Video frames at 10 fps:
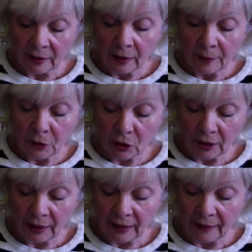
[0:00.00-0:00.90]
blocking
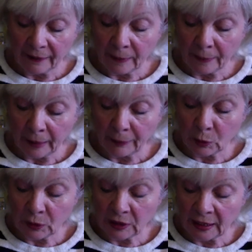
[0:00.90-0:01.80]
it, then people
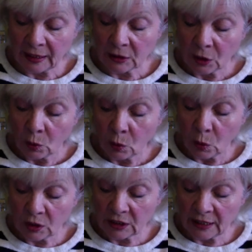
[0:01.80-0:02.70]
would need
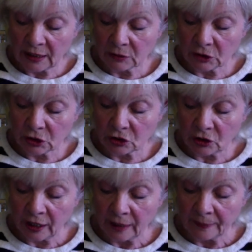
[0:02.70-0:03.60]
water
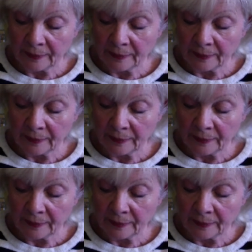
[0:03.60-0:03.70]
downstream,